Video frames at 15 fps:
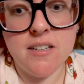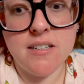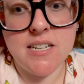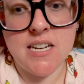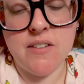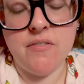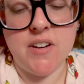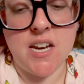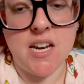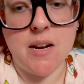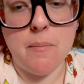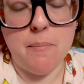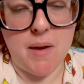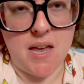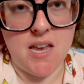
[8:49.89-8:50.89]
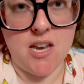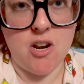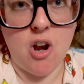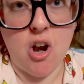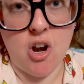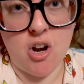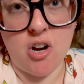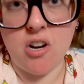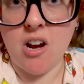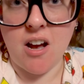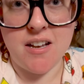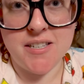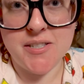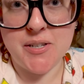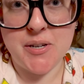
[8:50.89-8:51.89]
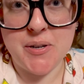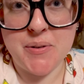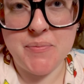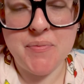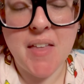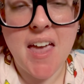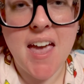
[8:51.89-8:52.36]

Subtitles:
evening making her costume,